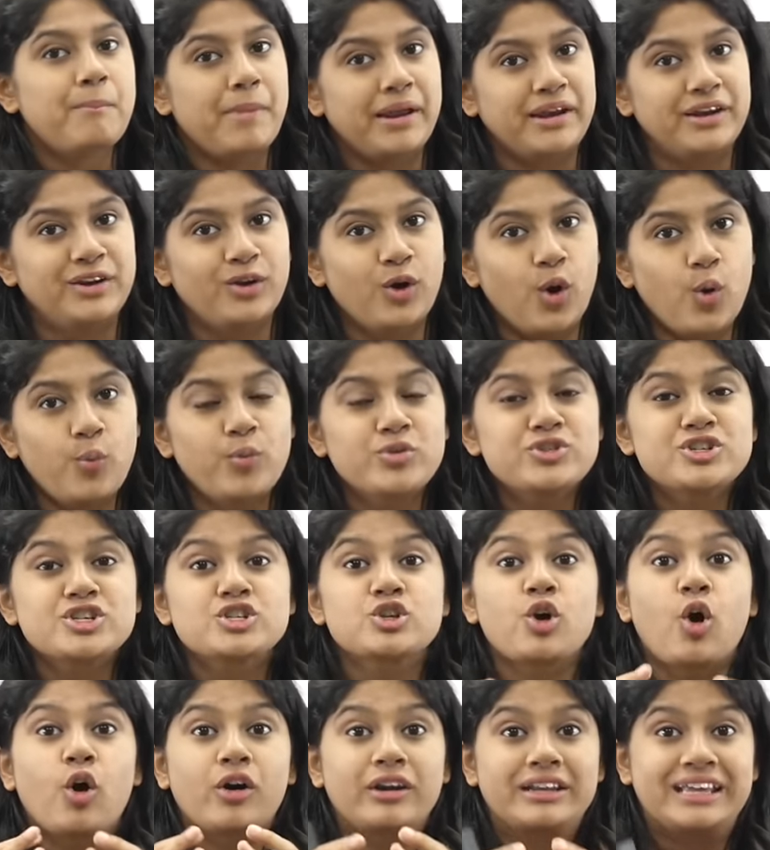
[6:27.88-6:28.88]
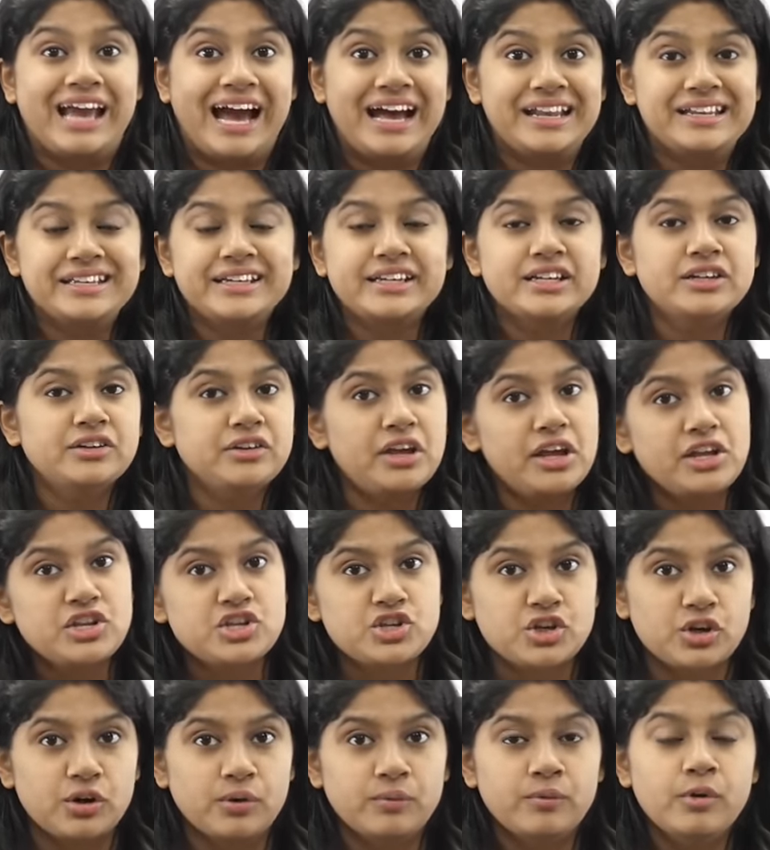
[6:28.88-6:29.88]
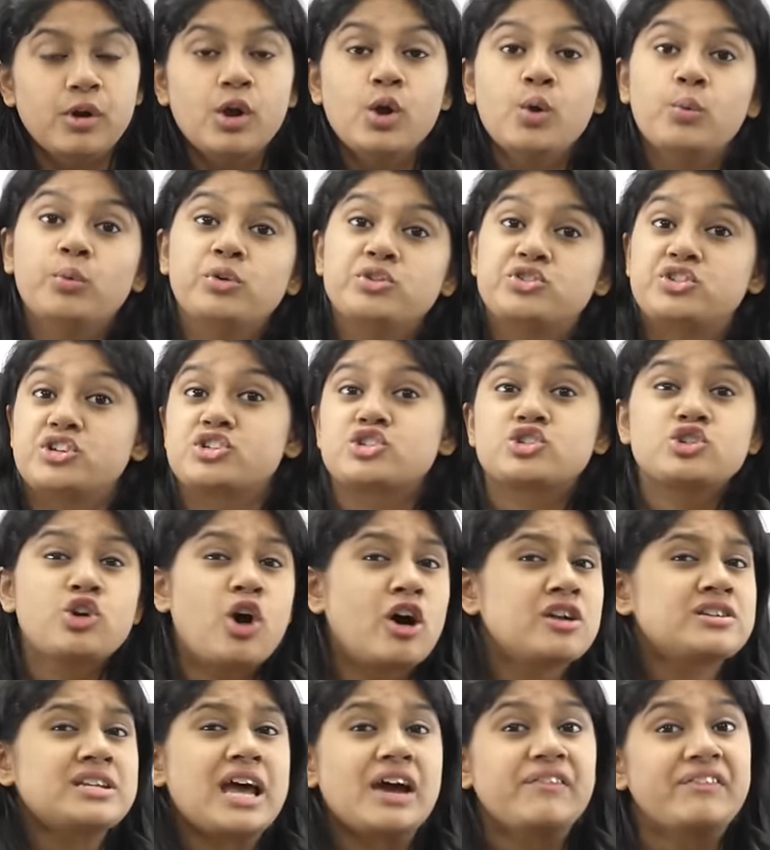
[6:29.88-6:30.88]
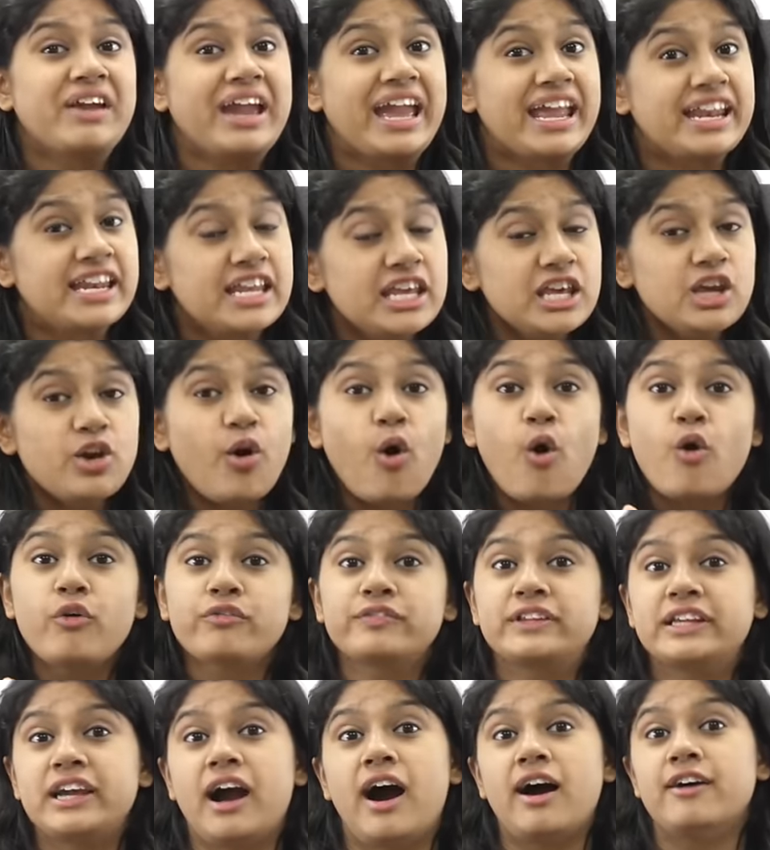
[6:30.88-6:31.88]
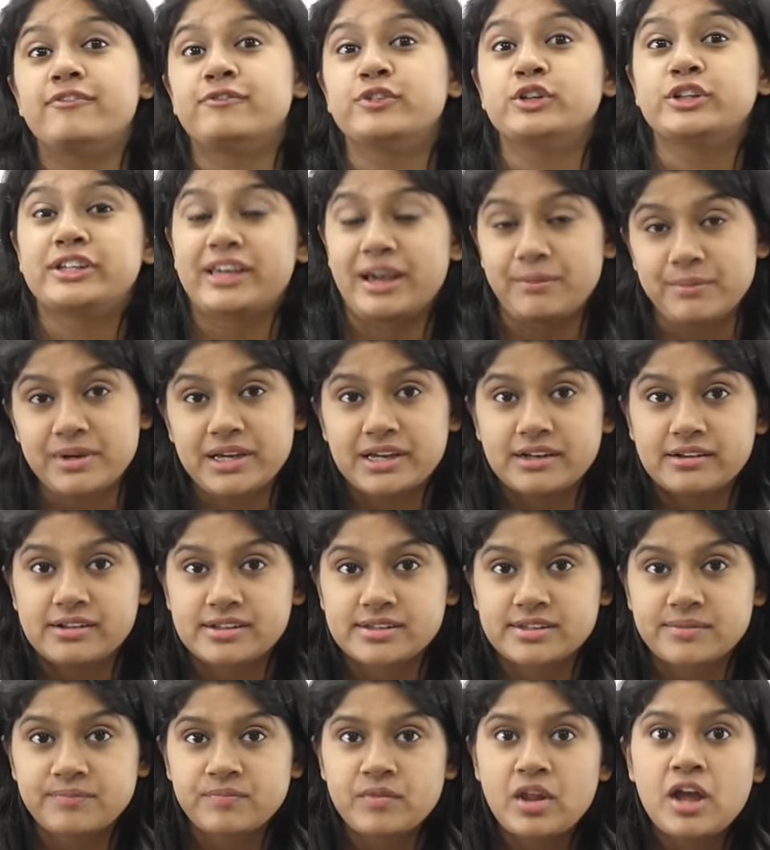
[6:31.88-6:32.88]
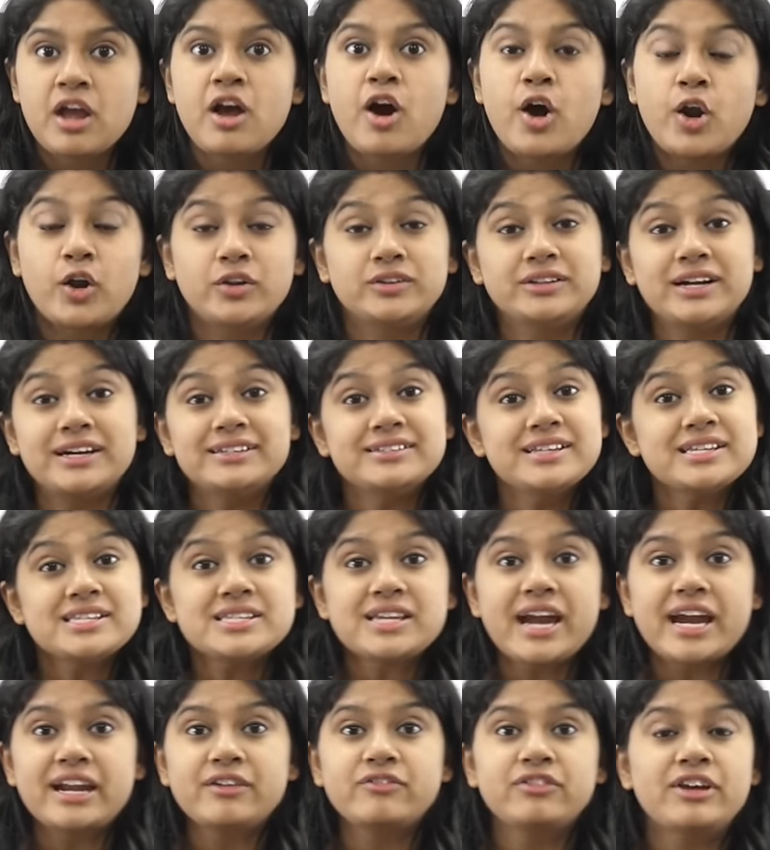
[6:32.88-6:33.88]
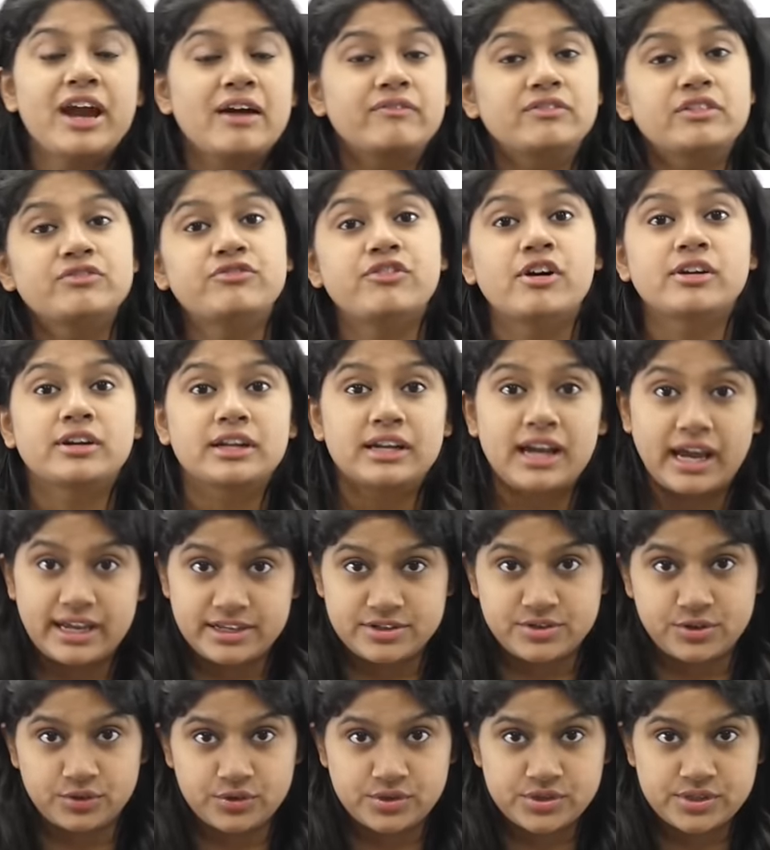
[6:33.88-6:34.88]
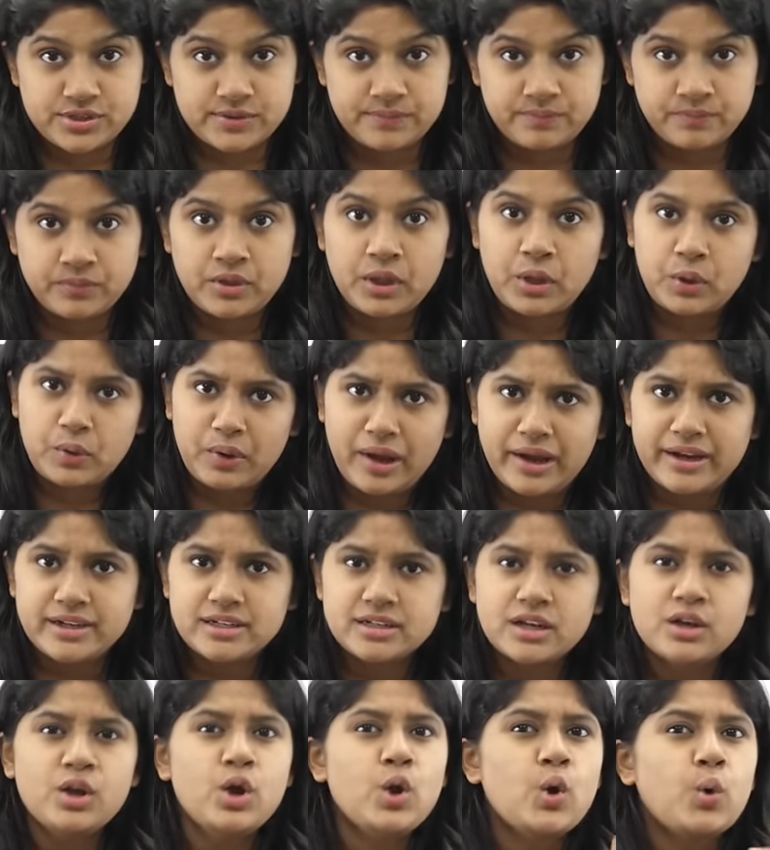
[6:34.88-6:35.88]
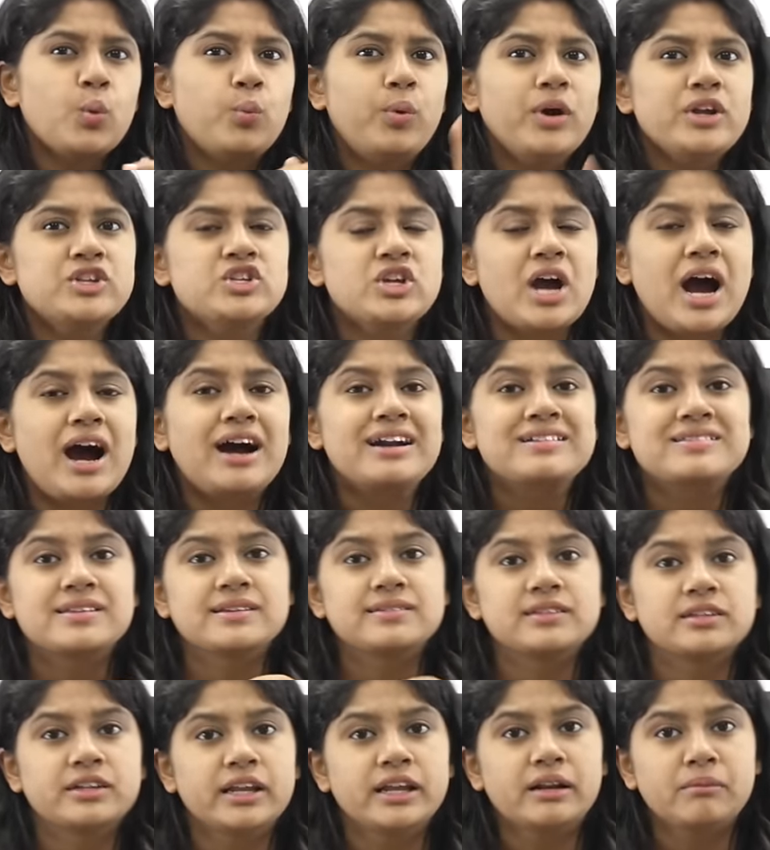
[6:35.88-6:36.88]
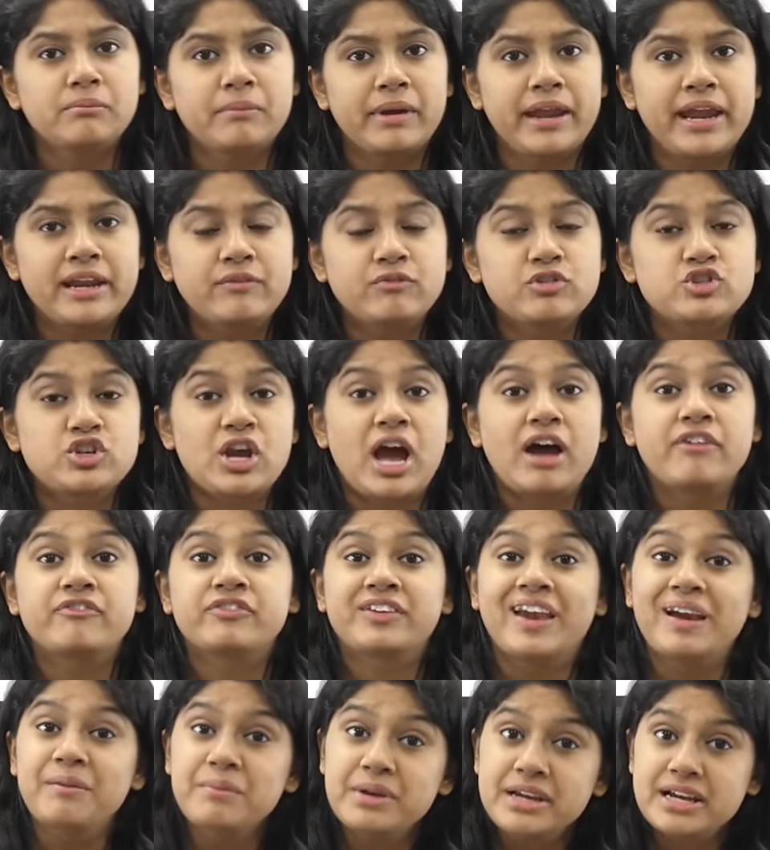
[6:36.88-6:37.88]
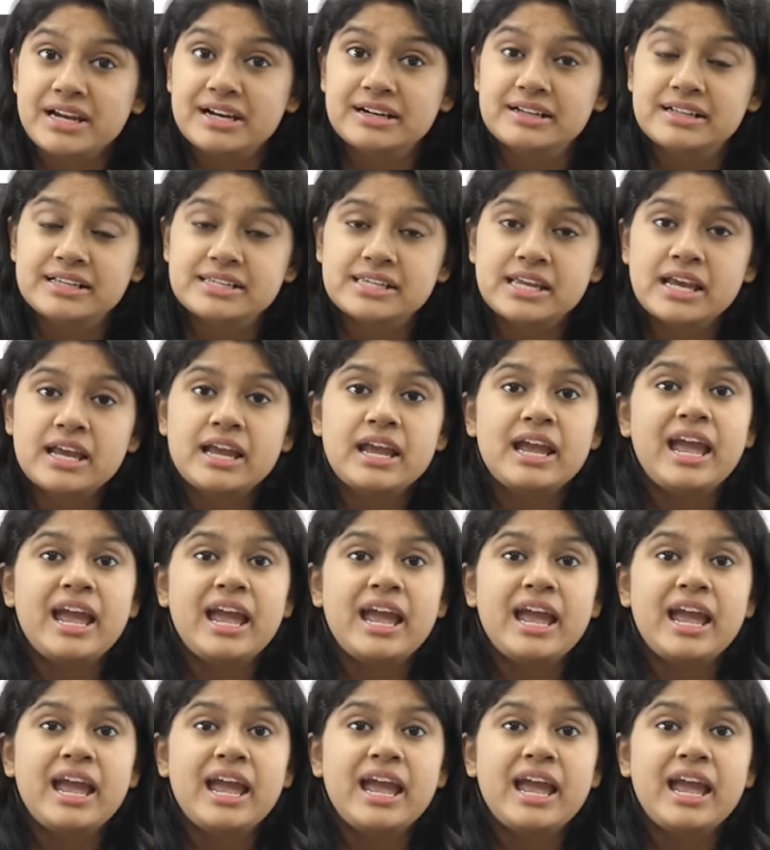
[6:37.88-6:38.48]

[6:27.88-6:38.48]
manure, which is organic in nature, which does not have any of the harmful chemicals. And on the other side, we have the fertilizers, right, which are synthetic made, which have chemicals,